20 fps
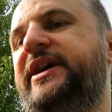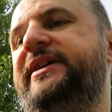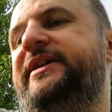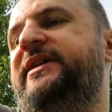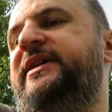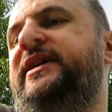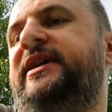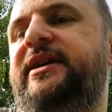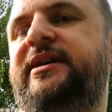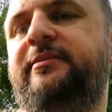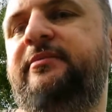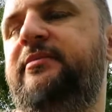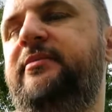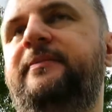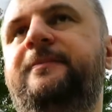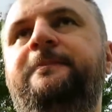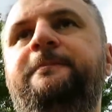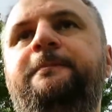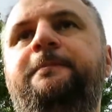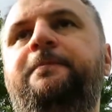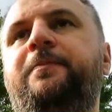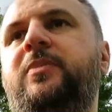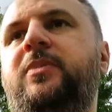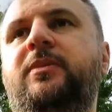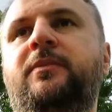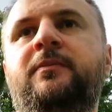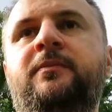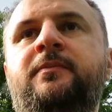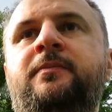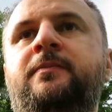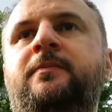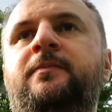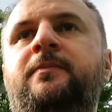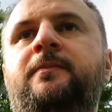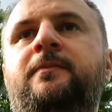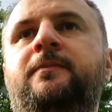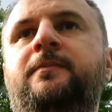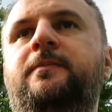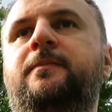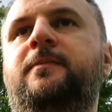like him.
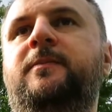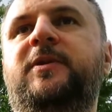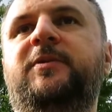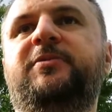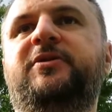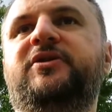But